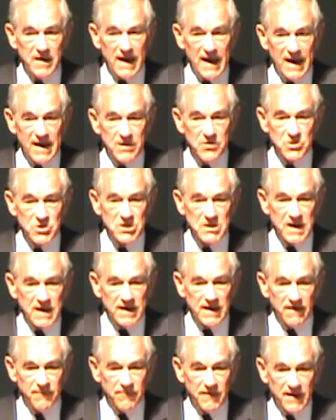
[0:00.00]
they understand
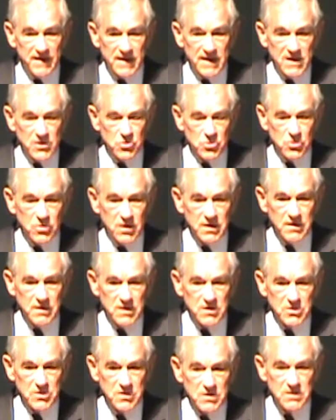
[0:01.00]
our financial
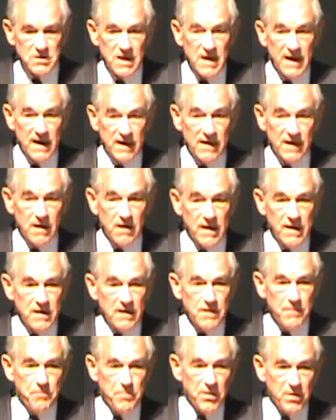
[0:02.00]
conditions and our
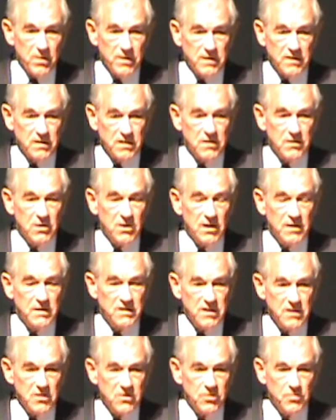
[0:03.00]
inability to
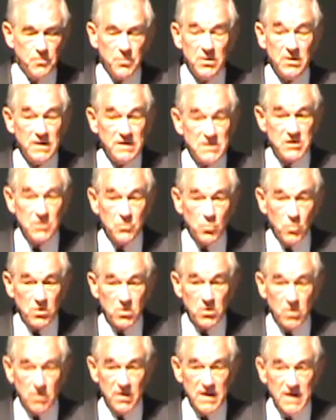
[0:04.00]
continue to police the
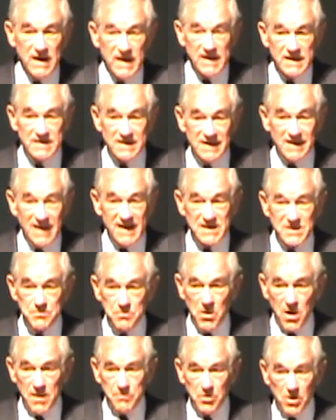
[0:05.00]
world. It's less
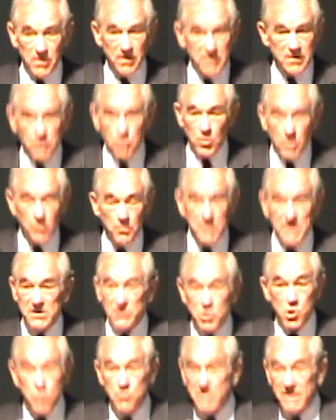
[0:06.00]
popular. There will be
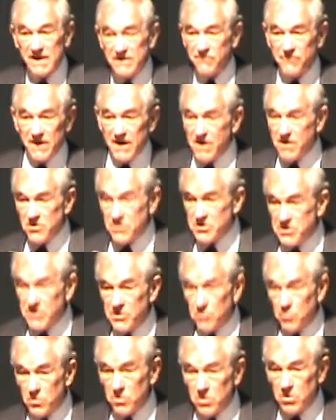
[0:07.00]
too many fires in
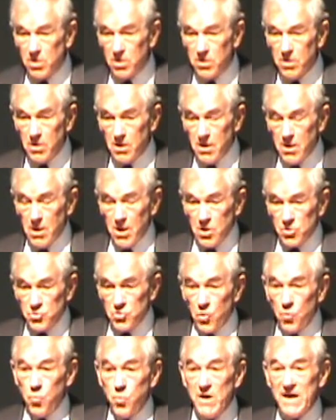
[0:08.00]
the world.
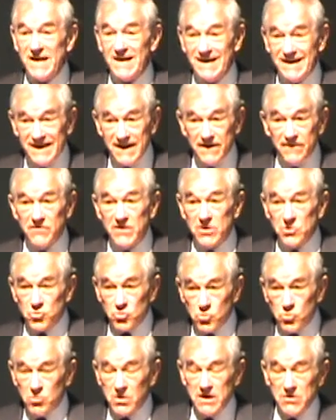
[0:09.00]
So we live in
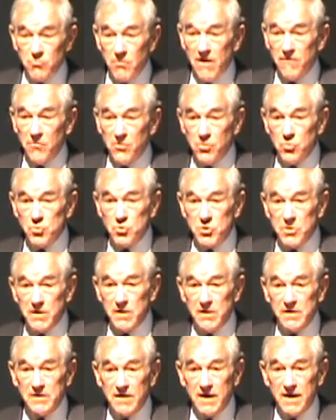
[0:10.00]
truly
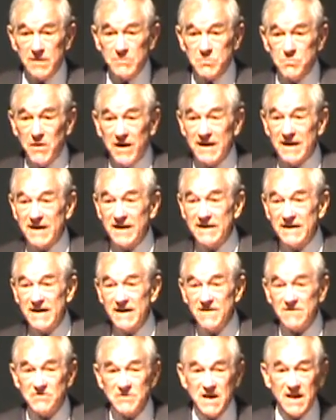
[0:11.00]
revolutionary times, but it
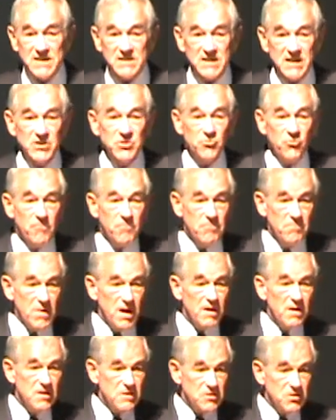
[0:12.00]
gives us a
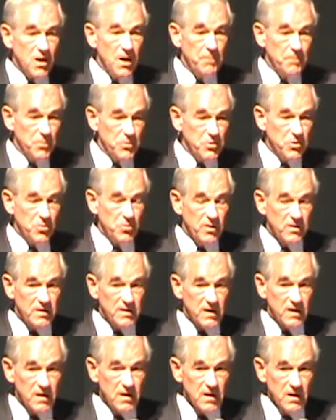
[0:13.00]
tremendous
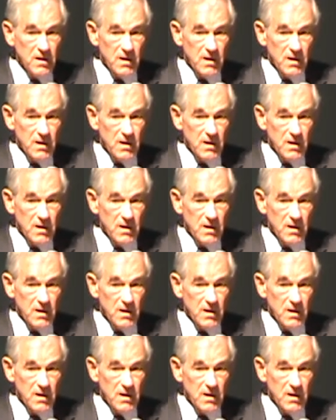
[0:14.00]
opportunity.